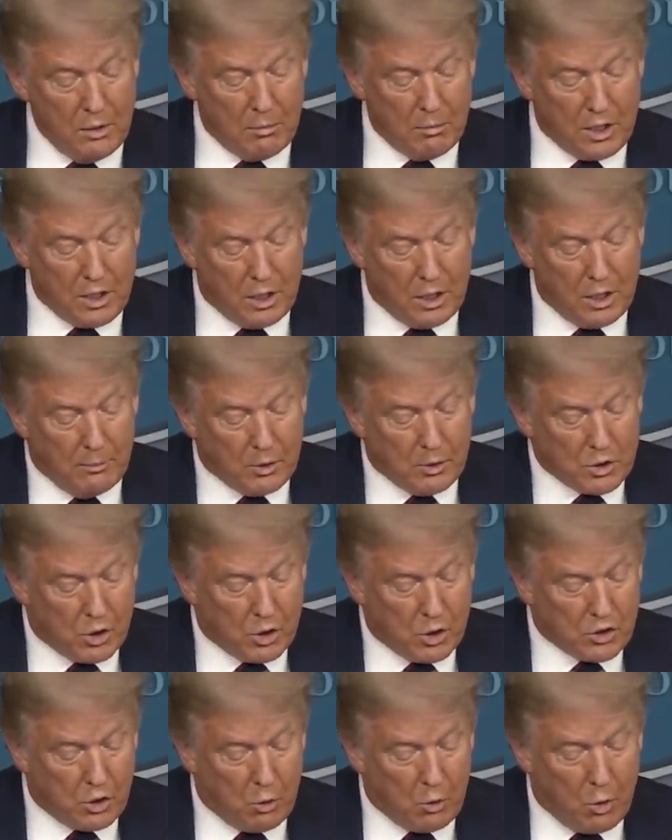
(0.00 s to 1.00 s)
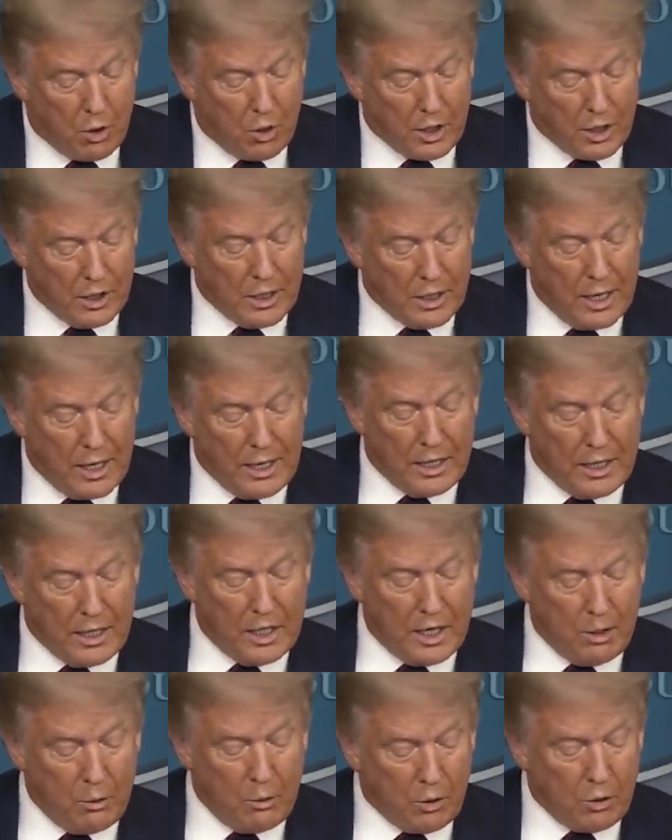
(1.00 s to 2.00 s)
My team is also working night and
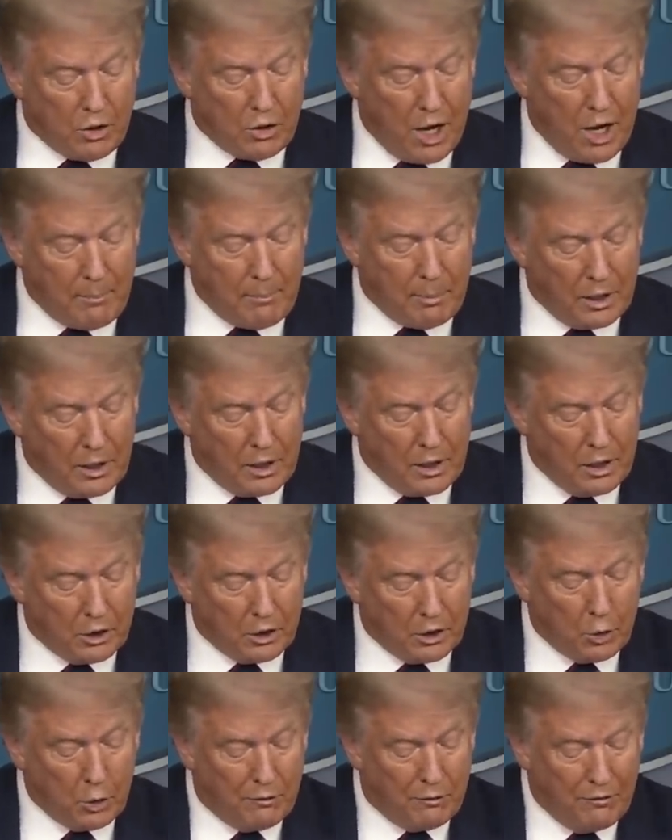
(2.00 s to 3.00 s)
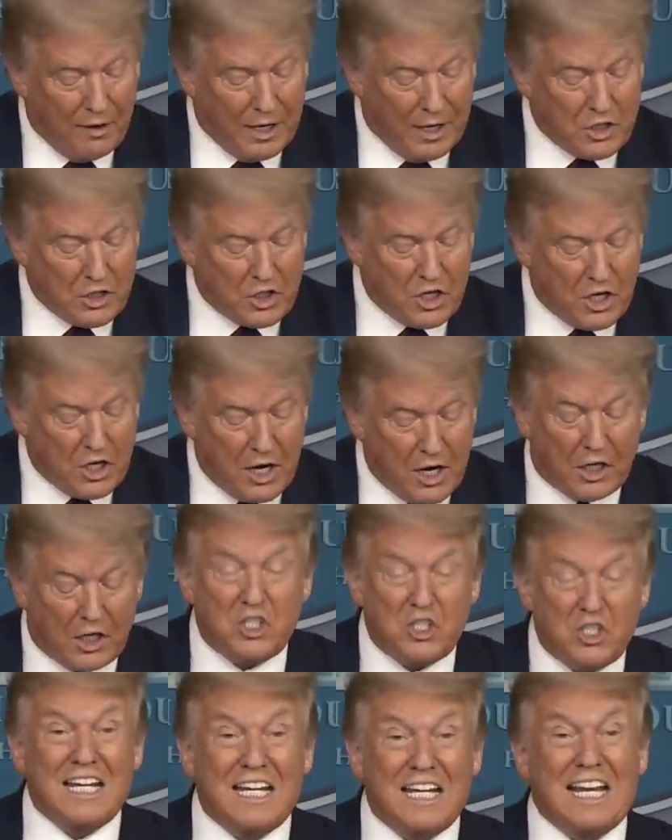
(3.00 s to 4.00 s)
day with Capitol Hill to advance the
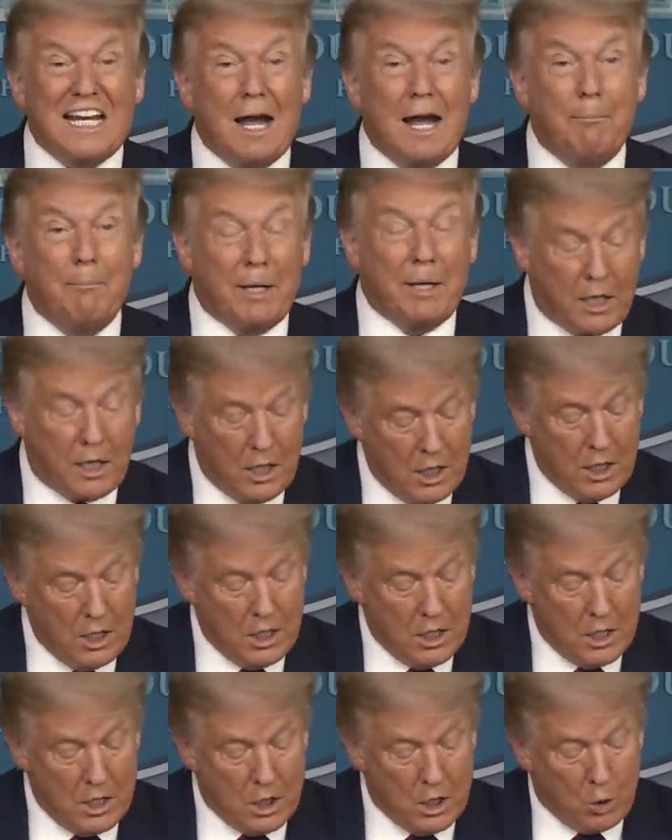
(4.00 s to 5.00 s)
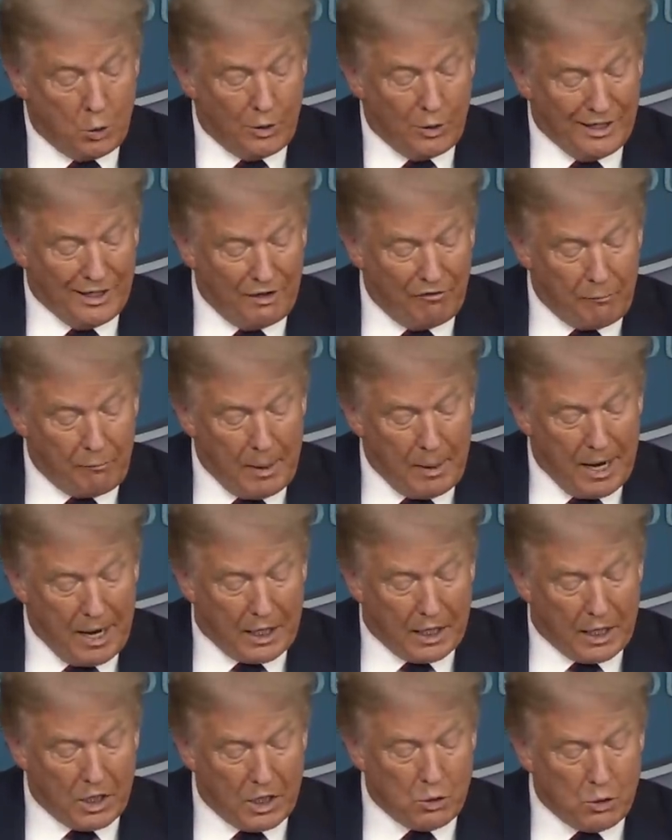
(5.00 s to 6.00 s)
next economic relief
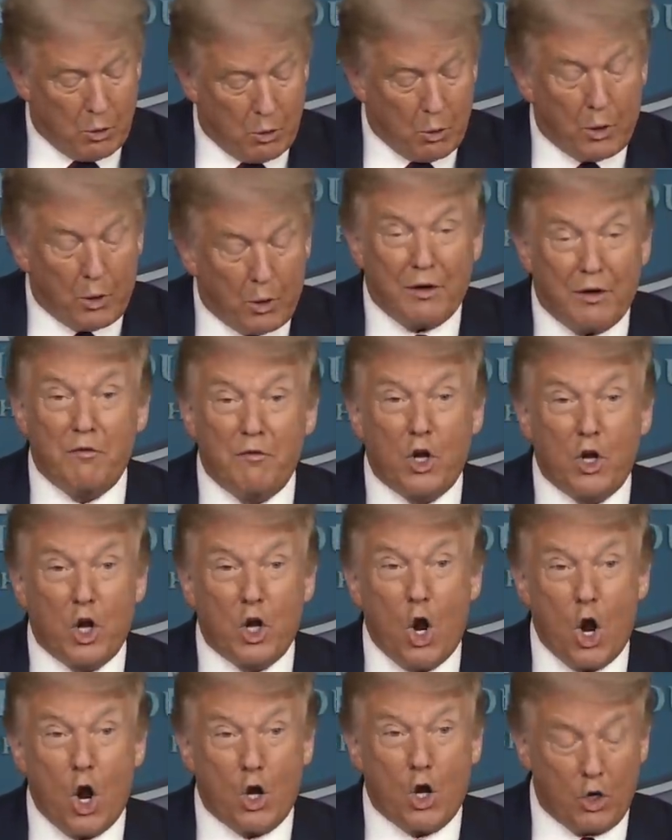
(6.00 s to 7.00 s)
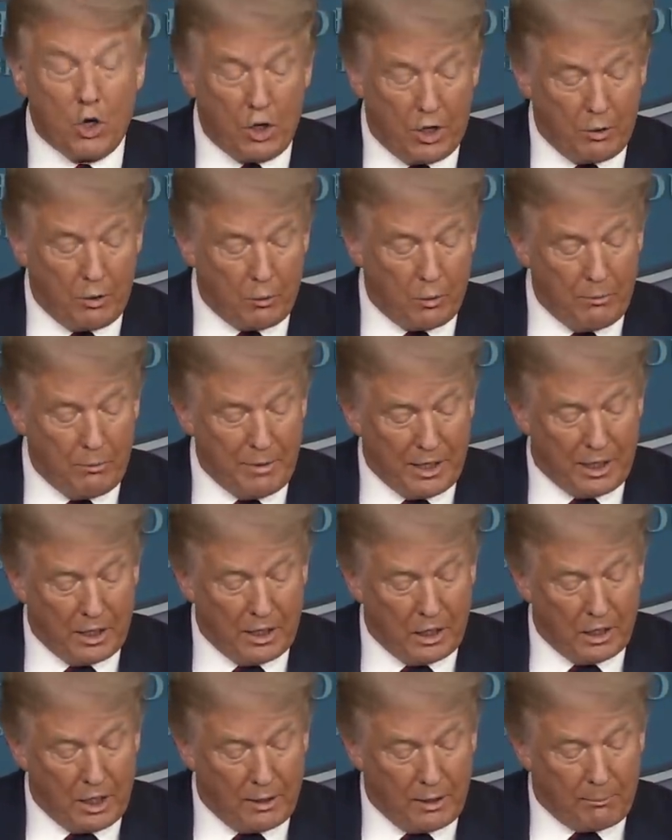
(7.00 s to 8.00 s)
package. We're working very hard on it. We're
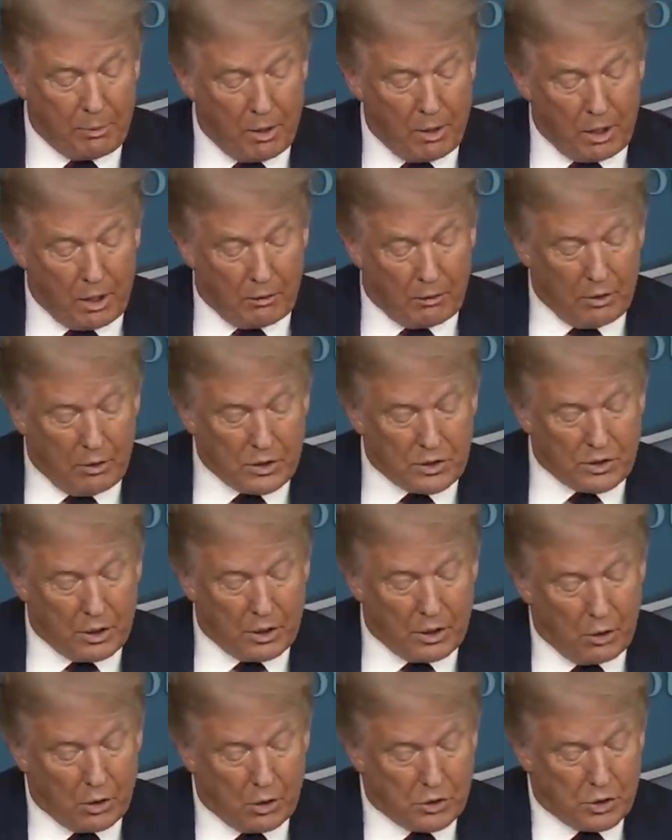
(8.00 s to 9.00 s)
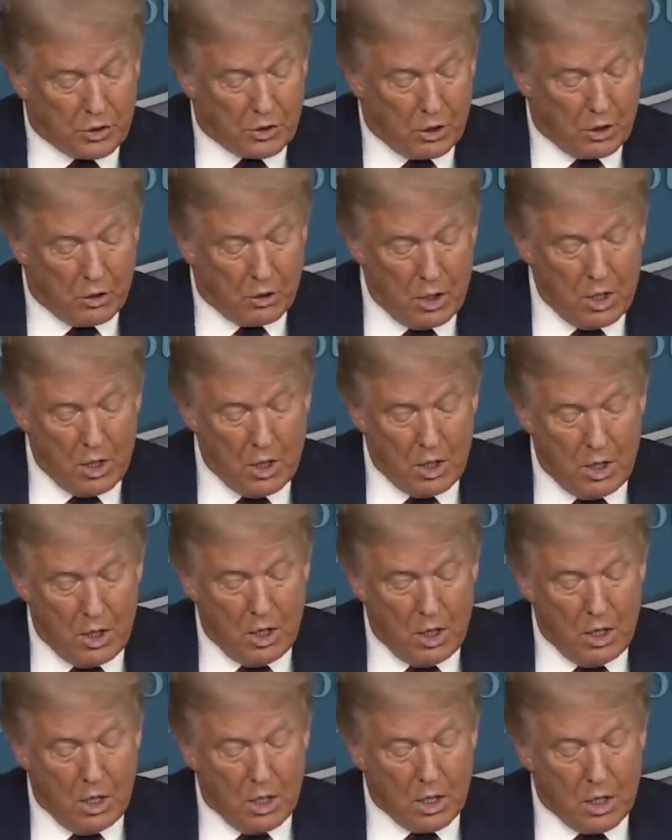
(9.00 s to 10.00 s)
making a lot of progress. I also
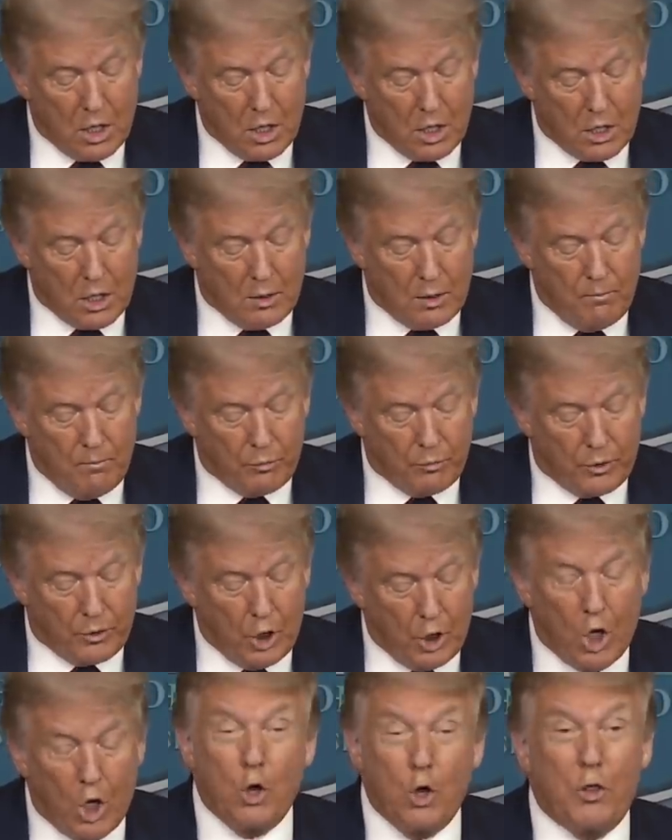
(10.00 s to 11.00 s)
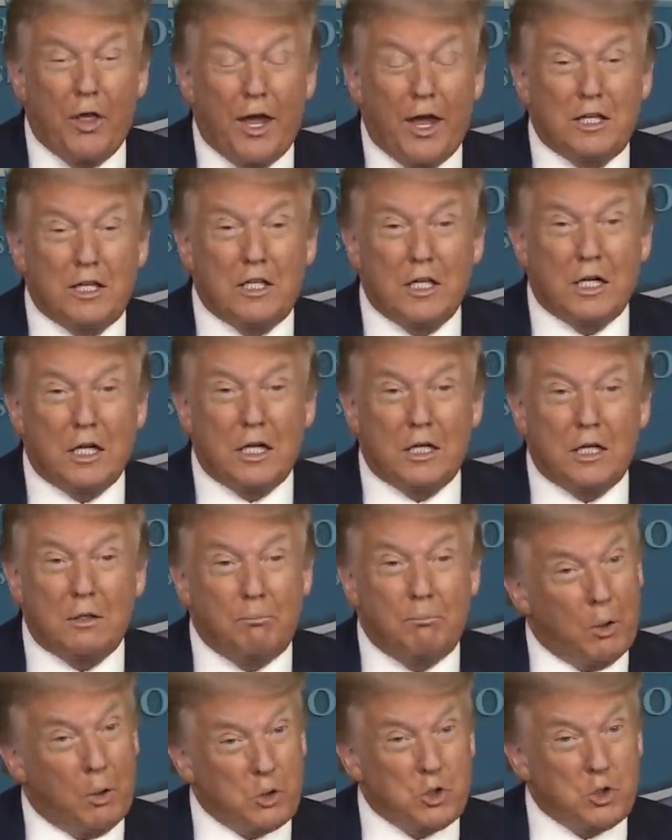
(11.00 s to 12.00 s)
uh, know that uh,
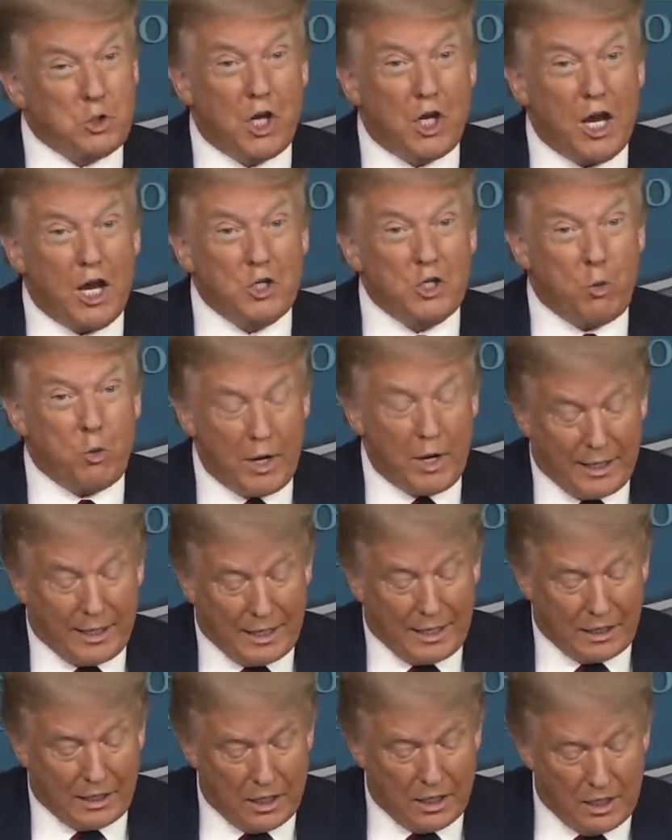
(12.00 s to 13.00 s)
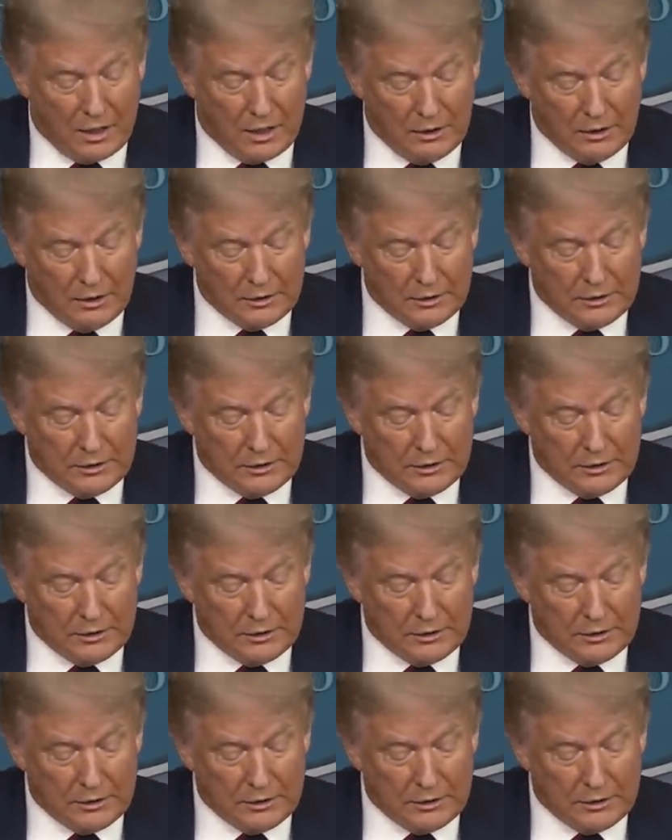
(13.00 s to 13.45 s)
both sides want to get it done.